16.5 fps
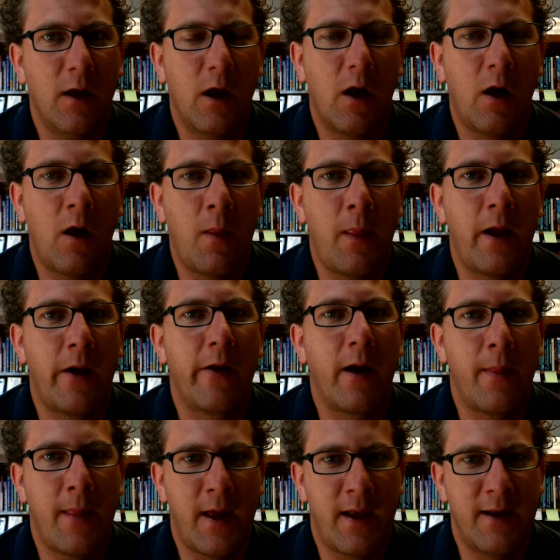on there
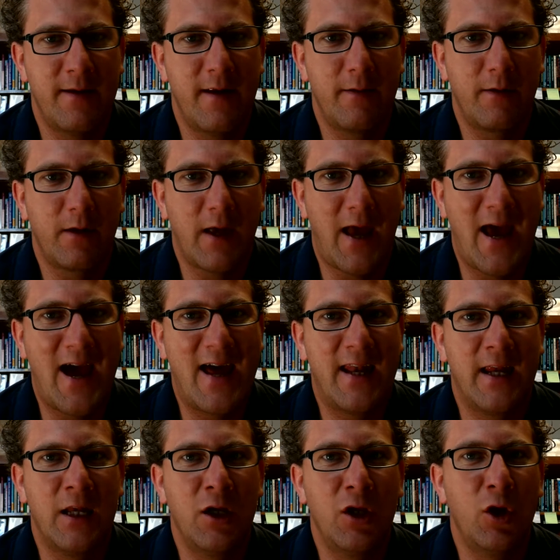and then add
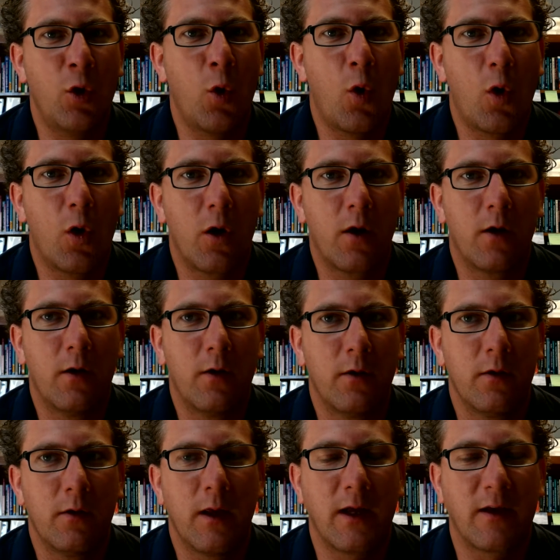in your
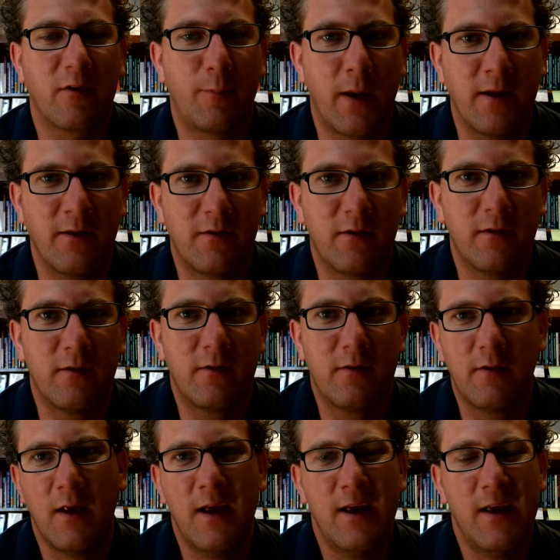
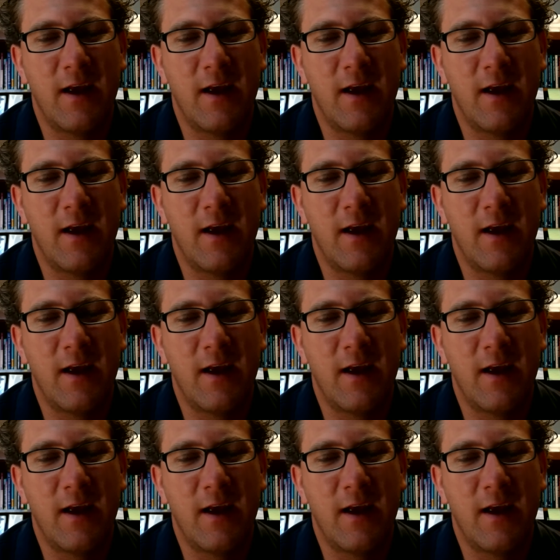expenses.